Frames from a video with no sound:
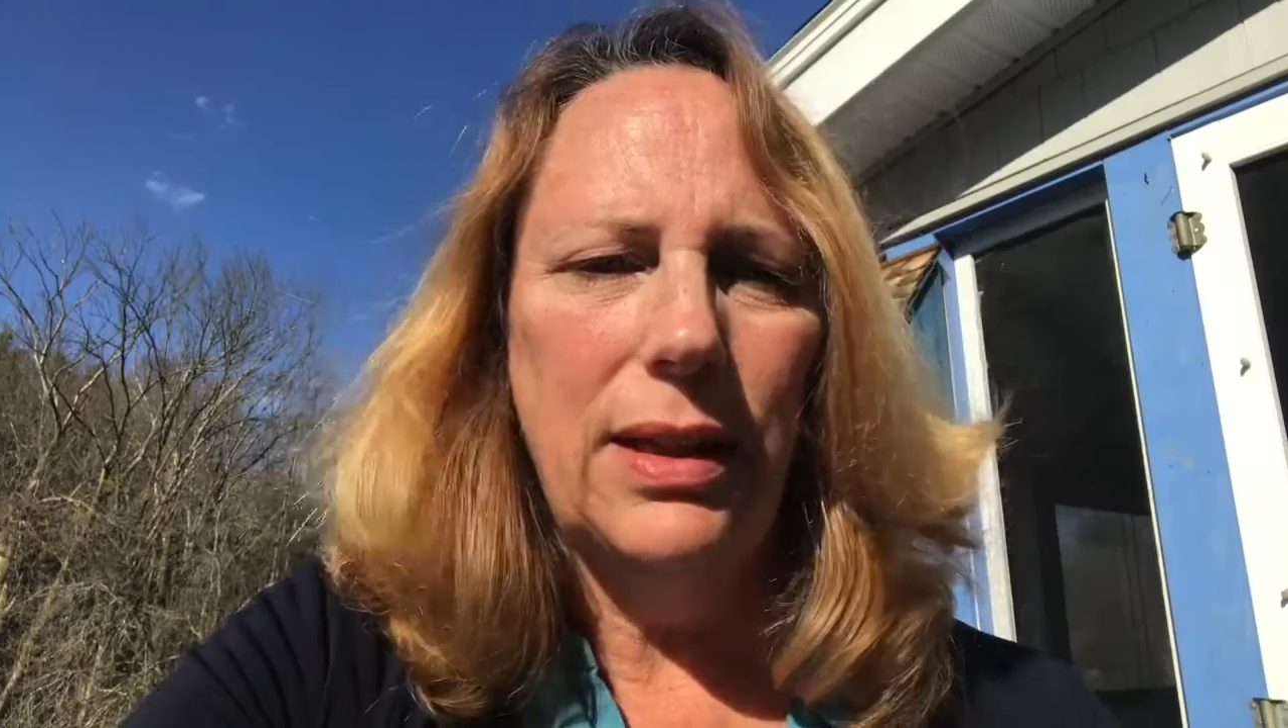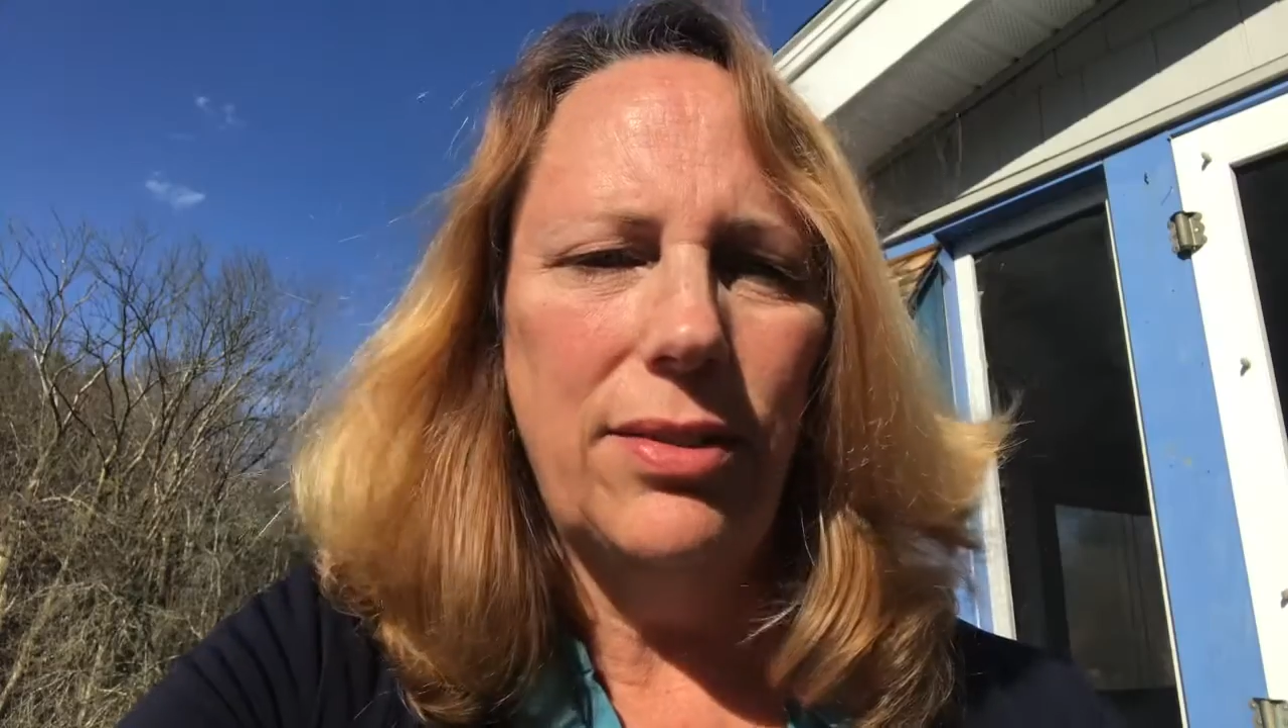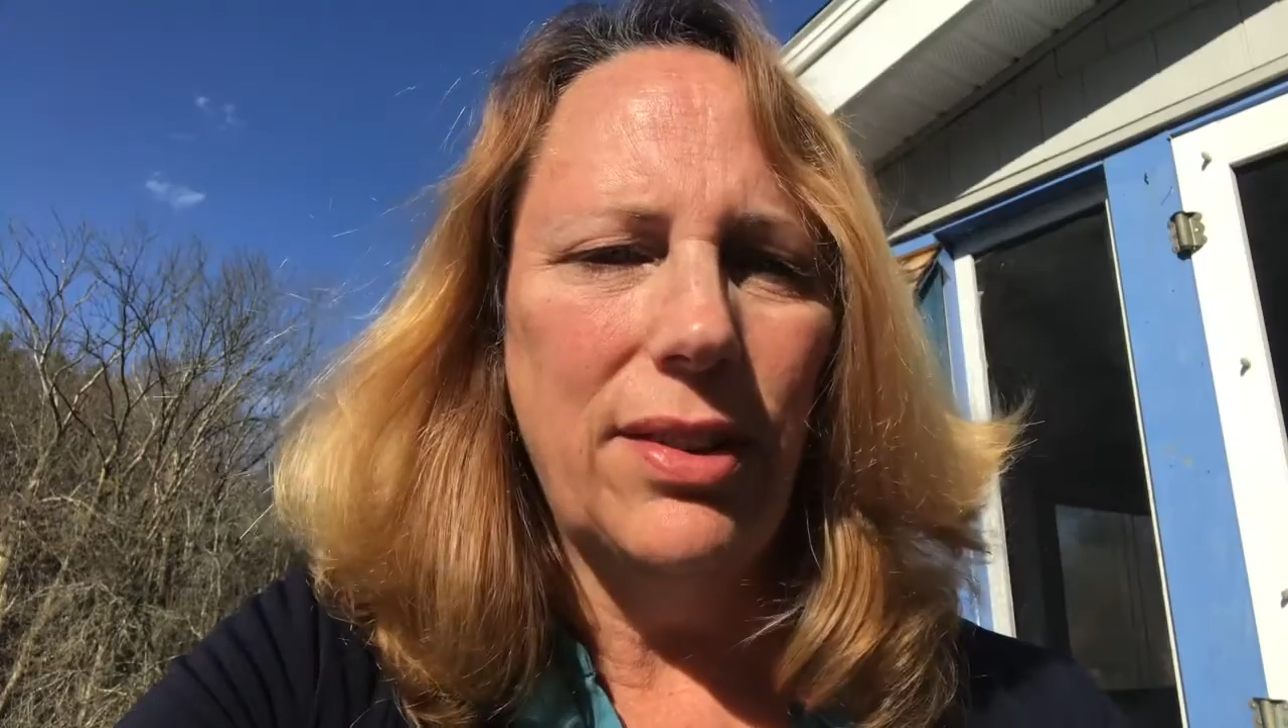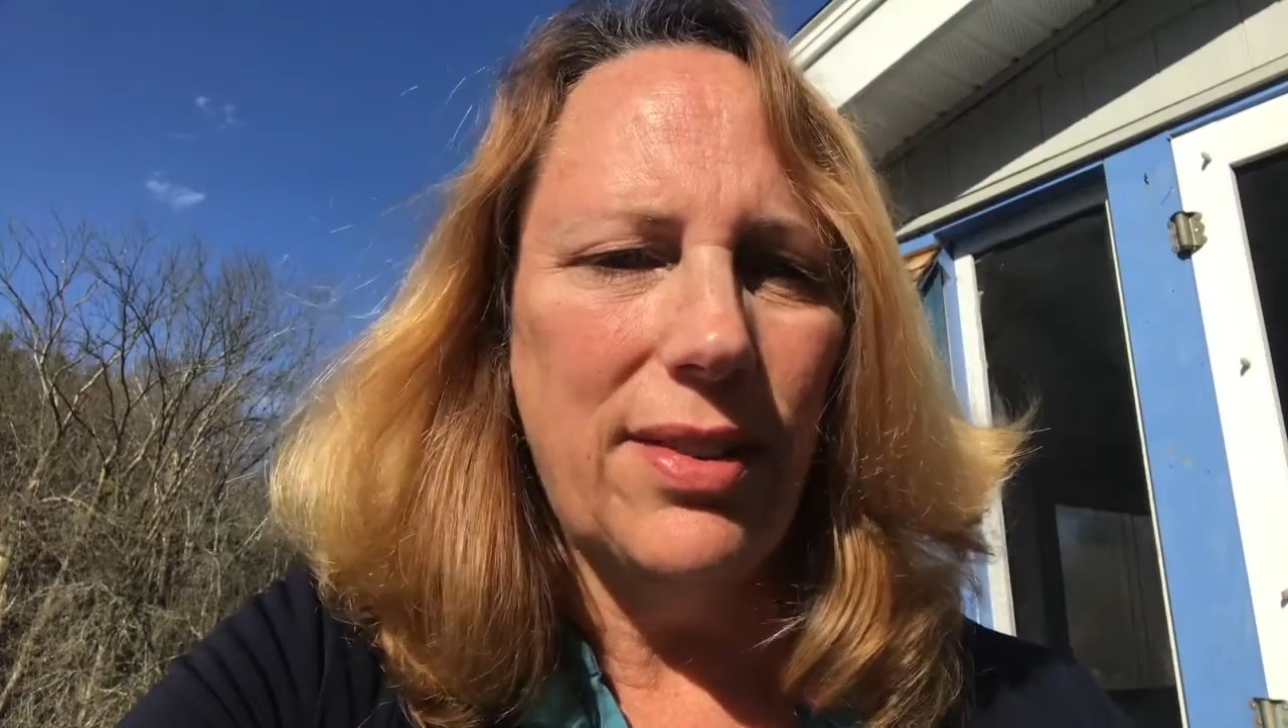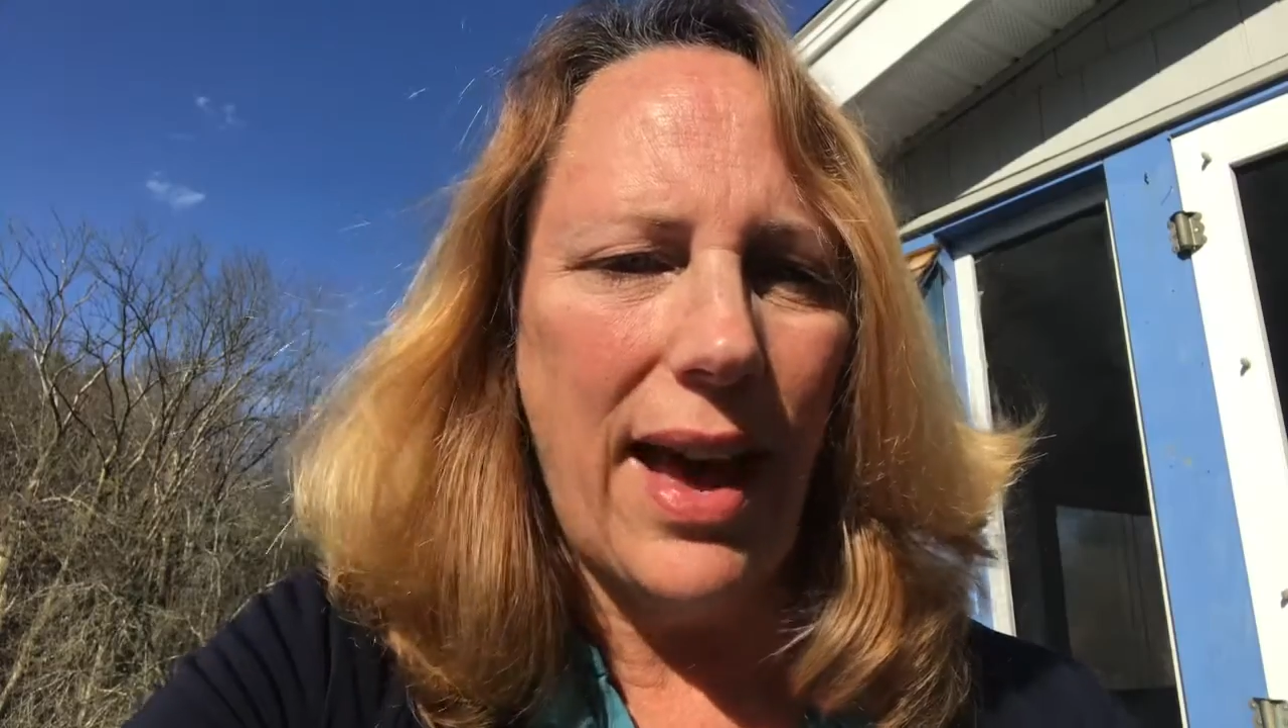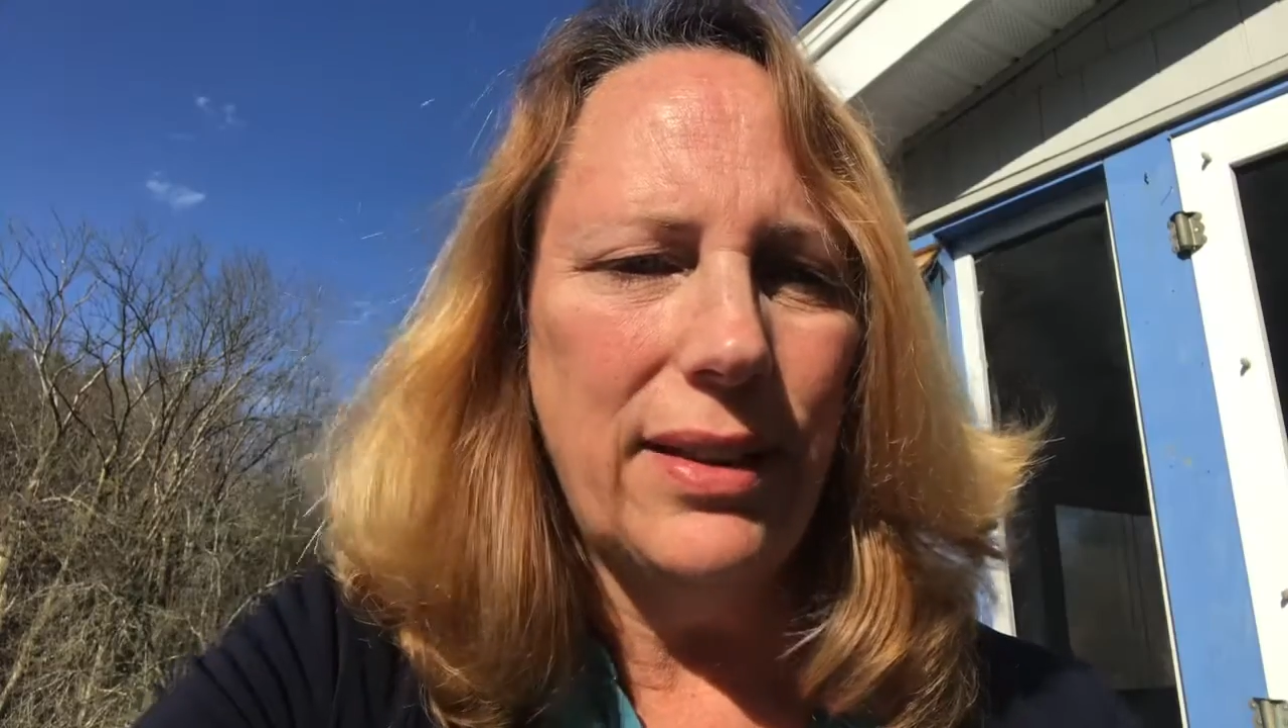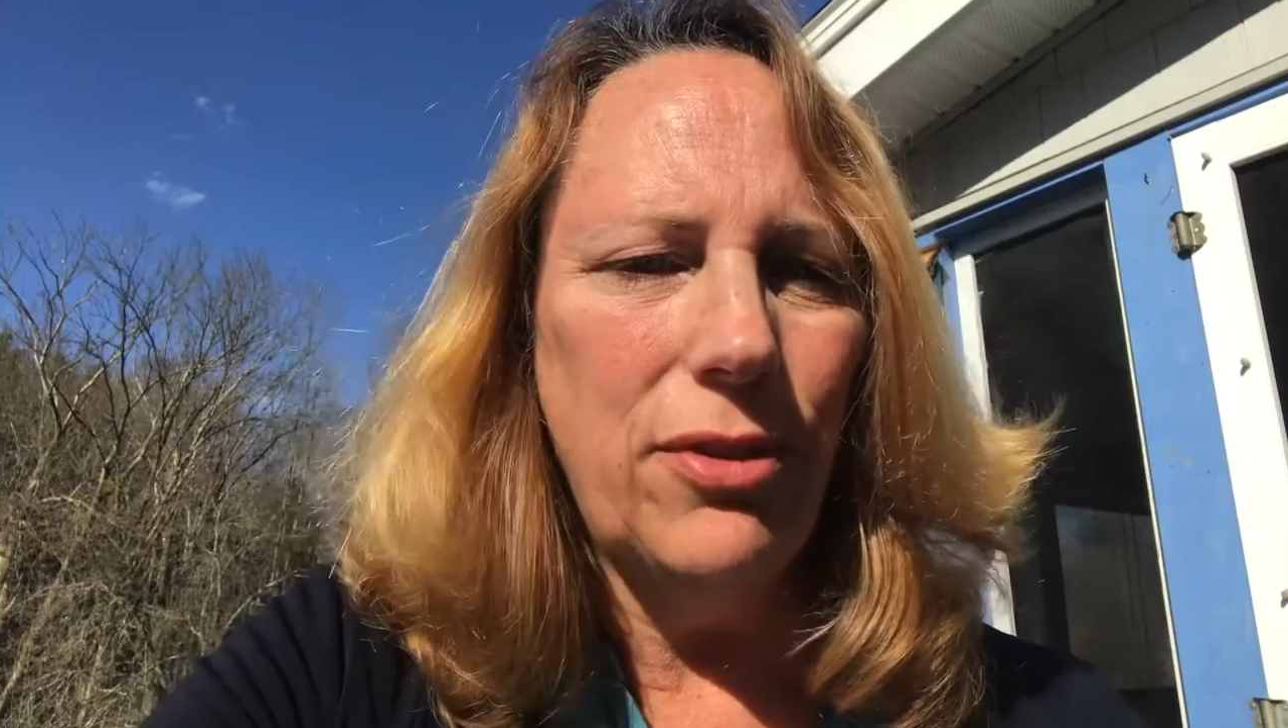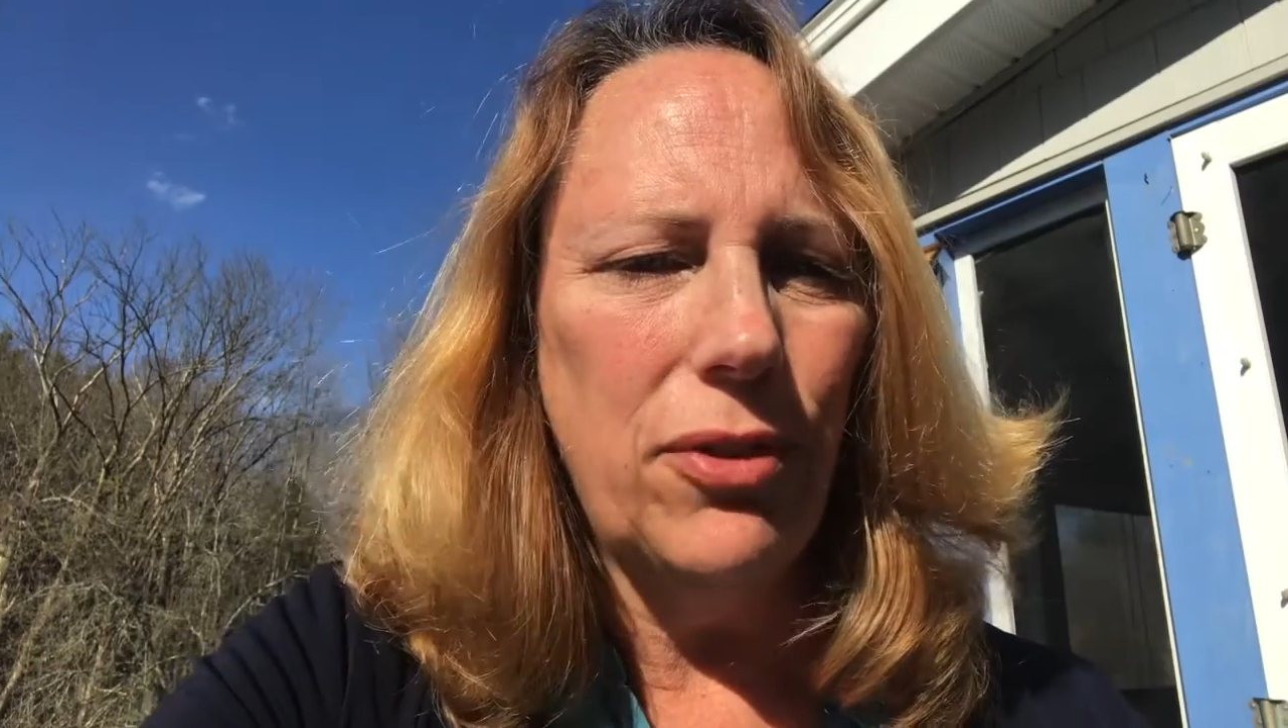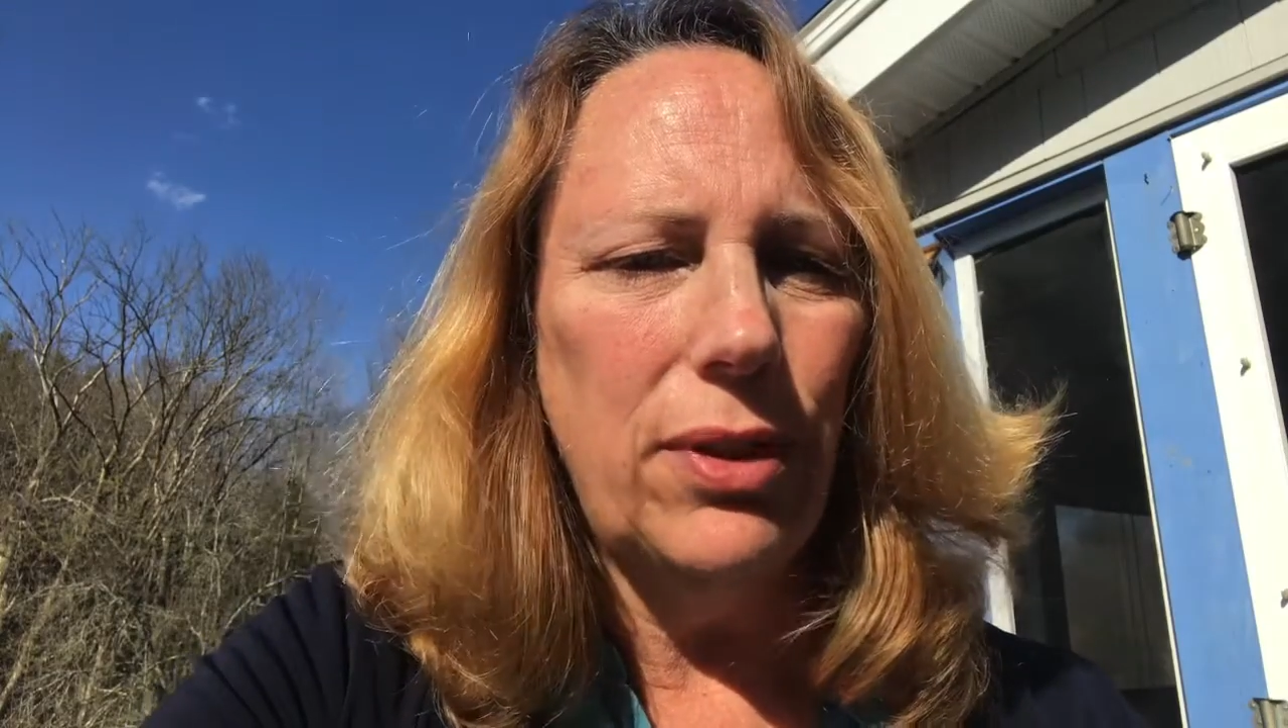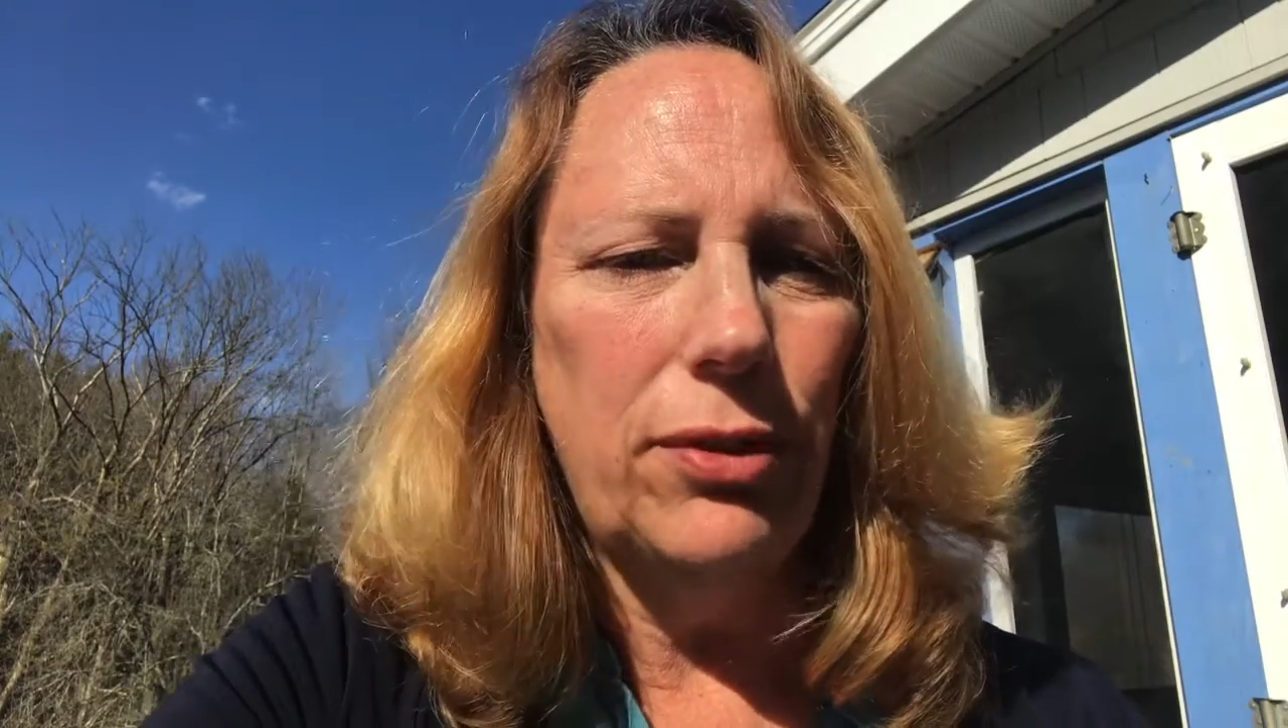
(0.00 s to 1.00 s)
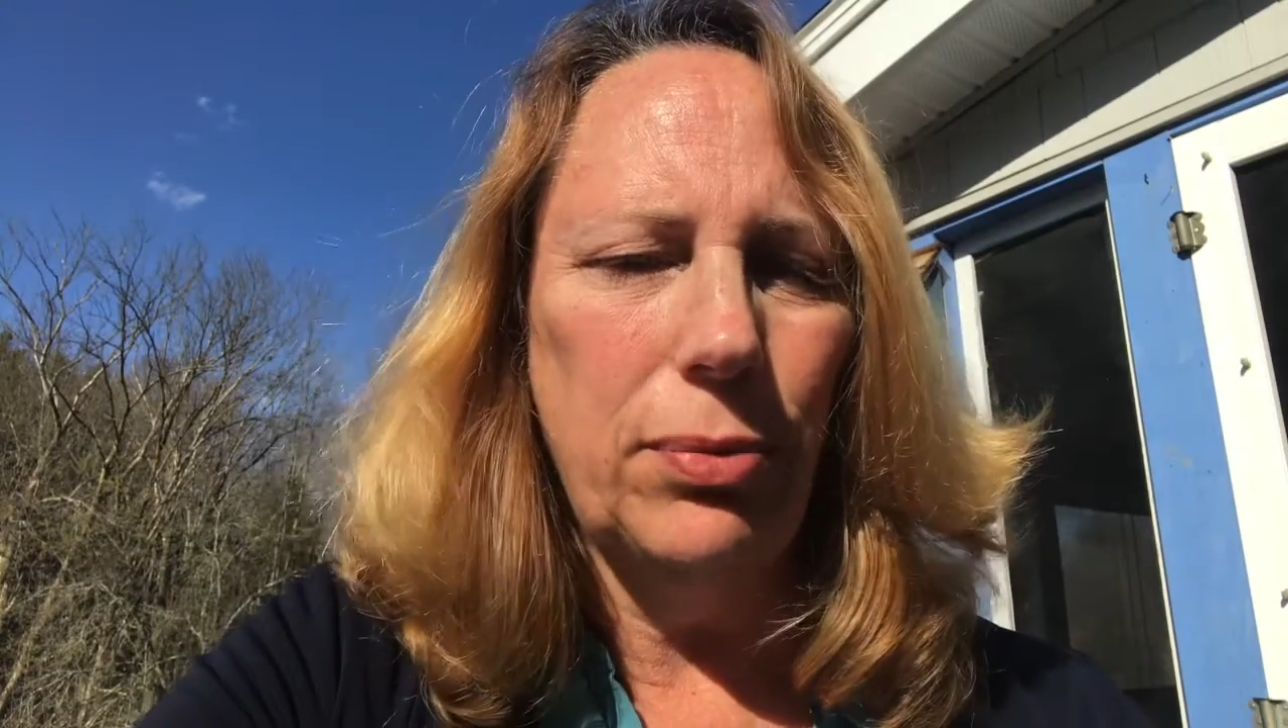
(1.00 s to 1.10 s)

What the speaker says: is exactly for these